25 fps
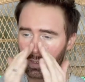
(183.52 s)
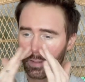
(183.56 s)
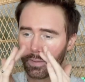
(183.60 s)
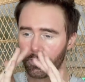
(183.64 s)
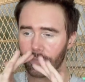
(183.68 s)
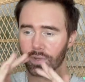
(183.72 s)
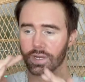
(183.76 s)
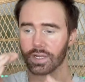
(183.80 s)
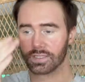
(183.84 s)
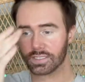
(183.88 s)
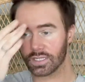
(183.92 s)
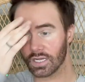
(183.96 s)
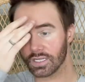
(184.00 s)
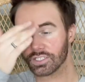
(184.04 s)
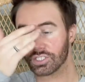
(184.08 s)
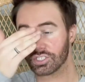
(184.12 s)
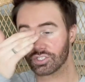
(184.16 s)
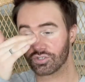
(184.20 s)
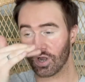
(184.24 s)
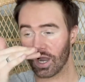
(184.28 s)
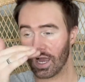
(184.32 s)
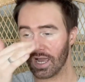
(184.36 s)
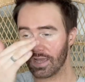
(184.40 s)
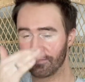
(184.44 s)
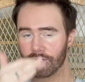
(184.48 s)
but it does
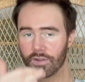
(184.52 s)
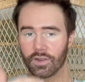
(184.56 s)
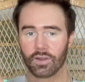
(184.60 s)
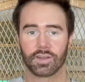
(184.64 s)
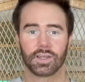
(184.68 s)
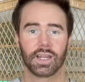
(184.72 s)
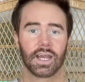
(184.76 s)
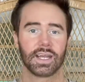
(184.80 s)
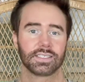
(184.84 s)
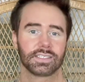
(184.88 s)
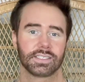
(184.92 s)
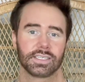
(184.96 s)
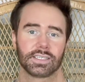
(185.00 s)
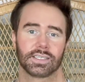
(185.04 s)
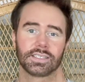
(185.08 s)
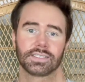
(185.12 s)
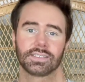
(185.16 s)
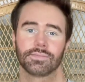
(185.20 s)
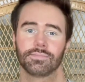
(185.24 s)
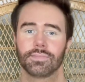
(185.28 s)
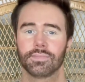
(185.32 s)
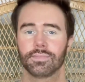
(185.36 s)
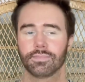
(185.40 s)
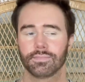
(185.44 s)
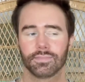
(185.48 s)
dry very nicely. It
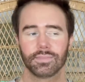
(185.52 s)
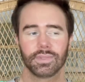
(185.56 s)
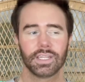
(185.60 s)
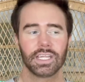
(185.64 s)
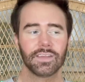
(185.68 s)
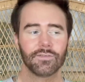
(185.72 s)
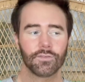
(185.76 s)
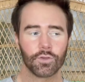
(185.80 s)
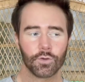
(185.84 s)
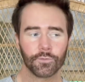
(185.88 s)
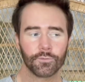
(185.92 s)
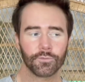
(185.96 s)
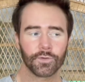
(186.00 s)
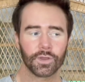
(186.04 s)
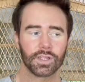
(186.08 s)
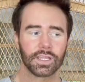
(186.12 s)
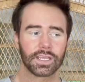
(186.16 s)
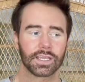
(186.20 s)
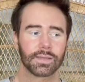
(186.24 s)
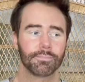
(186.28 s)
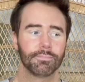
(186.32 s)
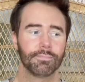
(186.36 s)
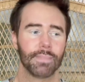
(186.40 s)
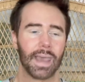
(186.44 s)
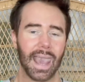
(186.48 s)
doesn't leave you
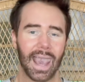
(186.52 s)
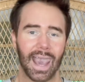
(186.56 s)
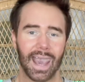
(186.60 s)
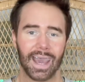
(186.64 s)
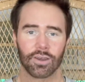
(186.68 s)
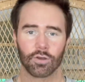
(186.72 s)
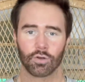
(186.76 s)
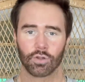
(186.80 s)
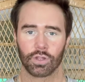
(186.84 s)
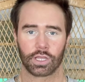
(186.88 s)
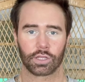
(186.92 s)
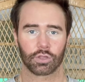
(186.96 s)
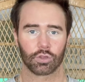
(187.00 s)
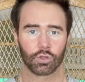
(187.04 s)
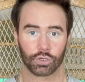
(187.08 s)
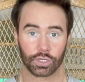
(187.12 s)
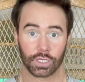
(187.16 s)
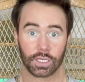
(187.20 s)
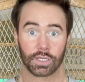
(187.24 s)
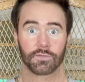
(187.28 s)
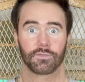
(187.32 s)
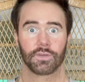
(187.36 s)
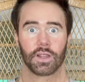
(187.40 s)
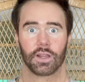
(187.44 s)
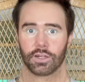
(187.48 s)
feeling matte or like
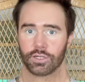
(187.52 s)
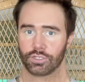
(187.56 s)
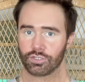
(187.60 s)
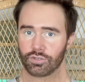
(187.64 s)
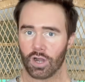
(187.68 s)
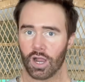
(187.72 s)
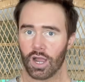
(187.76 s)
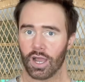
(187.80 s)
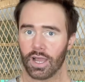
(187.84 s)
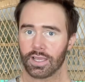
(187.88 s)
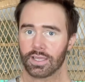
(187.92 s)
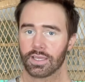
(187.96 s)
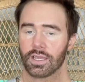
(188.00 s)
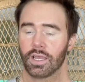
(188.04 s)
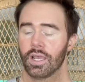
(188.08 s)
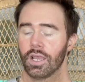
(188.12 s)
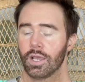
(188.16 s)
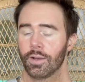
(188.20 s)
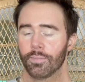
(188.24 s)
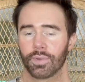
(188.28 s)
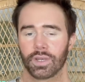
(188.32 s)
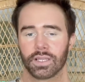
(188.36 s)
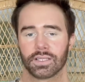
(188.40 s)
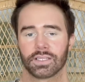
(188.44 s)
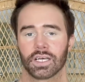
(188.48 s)
looking very dry,
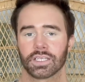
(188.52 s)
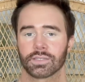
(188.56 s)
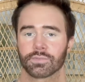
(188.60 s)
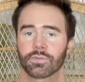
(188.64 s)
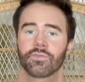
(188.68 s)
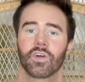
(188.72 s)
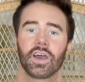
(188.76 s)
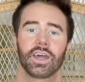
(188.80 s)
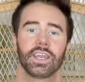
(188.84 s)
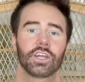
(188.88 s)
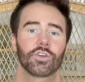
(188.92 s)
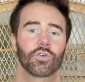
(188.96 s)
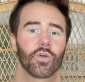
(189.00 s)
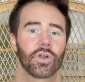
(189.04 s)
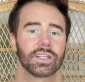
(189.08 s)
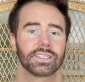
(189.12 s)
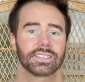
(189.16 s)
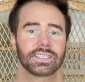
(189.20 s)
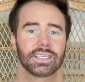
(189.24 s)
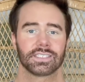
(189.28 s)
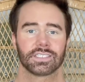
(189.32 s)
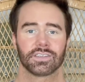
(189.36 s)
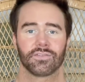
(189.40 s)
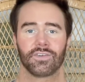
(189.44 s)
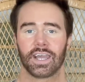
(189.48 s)
but it does provide a great
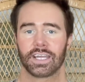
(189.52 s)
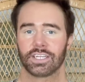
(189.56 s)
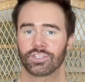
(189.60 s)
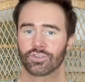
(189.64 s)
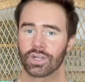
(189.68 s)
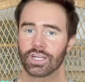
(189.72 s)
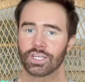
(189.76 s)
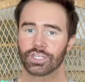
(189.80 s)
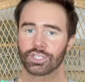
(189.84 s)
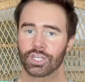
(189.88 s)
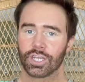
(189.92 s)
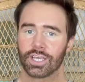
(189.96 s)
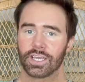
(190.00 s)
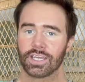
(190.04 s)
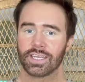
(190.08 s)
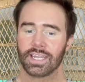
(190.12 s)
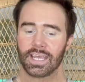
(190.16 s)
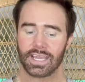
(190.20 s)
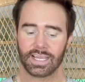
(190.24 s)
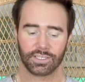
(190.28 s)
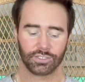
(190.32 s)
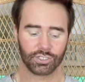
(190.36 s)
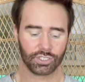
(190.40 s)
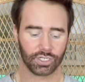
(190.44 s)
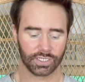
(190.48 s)
sense of hydration
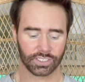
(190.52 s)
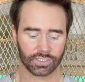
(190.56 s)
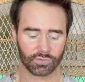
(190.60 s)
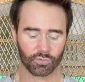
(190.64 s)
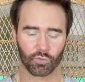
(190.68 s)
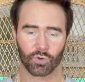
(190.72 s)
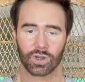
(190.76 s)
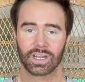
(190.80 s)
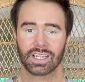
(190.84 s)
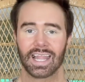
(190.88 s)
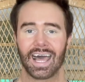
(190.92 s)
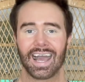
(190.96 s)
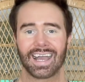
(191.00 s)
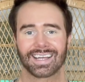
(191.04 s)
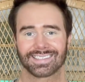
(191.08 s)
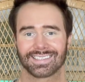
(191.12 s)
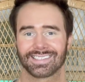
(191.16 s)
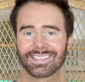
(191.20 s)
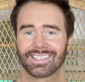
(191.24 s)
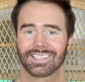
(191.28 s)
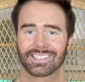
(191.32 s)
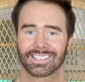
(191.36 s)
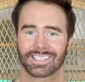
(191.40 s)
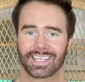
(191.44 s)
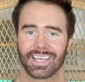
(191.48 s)
and just
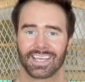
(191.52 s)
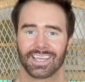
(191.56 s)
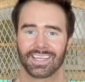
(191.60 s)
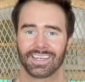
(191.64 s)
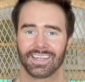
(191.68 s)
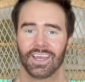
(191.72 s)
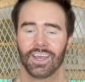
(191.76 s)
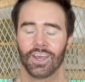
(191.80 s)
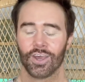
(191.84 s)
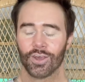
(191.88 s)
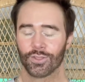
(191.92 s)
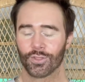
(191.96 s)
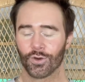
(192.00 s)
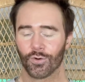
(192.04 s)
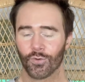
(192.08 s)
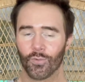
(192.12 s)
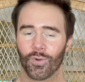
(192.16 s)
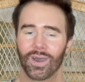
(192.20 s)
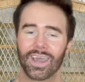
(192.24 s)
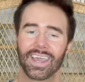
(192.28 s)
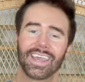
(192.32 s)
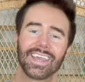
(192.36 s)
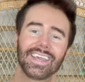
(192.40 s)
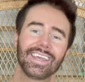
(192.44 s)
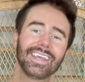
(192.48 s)
relaxes the skin the
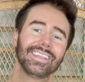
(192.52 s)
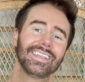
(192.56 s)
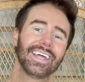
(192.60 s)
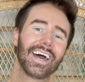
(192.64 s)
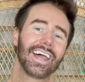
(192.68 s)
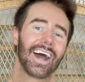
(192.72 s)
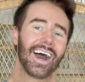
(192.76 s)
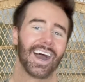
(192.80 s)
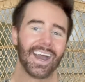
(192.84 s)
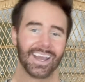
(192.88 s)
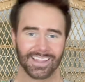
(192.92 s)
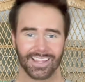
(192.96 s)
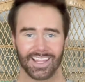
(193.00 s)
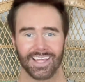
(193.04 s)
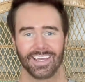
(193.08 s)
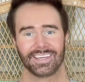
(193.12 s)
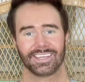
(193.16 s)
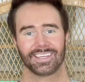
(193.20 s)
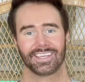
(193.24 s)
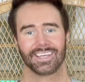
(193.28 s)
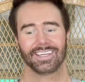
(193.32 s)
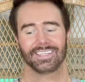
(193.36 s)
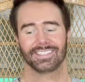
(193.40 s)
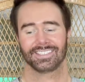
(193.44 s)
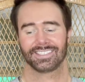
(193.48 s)
way that I
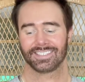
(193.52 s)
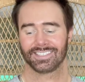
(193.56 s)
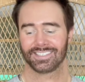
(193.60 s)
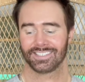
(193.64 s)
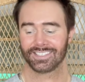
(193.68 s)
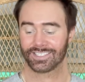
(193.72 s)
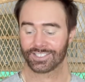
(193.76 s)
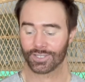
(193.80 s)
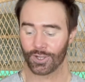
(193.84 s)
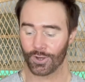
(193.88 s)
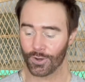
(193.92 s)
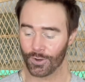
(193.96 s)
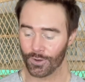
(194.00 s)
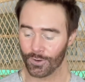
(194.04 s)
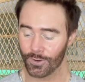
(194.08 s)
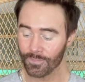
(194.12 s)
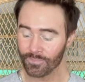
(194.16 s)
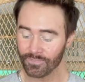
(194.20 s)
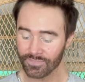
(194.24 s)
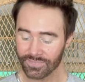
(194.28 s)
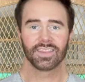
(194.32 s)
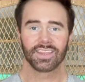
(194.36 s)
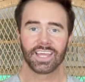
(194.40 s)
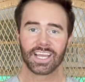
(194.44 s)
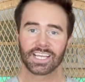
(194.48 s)
like it. So
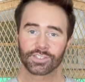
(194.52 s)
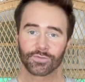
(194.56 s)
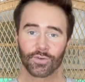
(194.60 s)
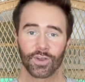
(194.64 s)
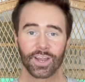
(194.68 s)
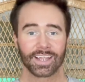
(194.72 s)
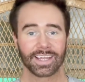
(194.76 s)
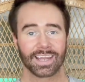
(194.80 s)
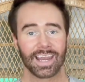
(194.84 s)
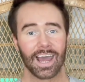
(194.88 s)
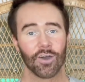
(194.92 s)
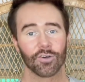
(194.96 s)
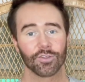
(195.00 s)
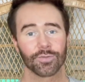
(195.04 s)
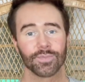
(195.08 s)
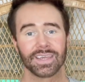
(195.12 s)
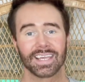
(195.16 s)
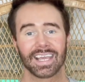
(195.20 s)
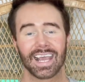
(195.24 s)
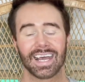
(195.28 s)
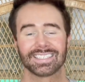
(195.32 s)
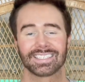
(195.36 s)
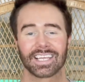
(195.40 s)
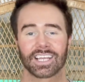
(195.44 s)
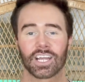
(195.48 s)
thanks for hanging out with me
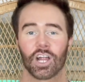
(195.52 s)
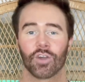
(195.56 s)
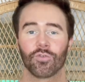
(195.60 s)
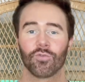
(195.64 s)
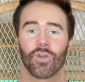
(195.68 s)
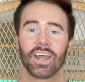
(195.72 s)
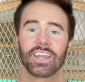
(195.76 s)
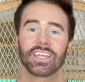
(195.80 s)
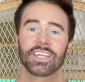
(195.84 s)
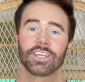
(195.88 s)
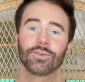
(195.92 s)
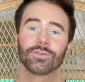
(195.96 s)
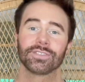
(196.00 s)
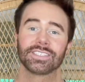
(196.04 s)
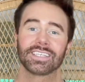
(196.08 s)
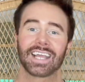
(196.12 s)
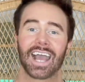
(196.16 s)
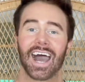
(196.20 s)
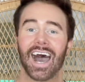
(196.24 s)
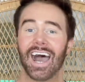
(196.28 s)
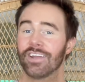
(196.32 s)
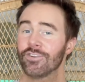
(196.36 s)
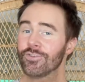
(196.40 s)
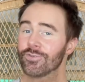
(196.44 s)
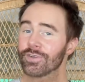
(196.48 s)
as I got ready using
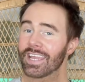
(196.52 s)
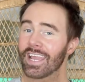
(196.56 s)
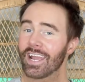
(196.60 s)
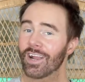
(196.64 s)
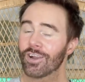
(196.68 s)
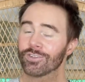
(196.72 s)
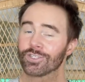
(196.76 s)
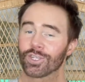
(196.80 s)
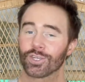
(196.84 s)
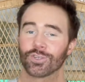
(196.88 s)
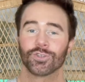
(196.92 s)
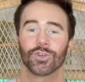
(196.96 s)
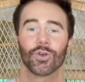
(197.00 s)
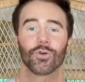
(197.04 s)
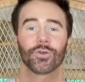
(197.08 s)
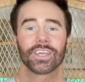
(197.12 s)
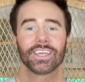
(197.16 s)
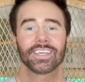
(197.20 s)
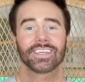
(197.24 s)
idewcare's Yogi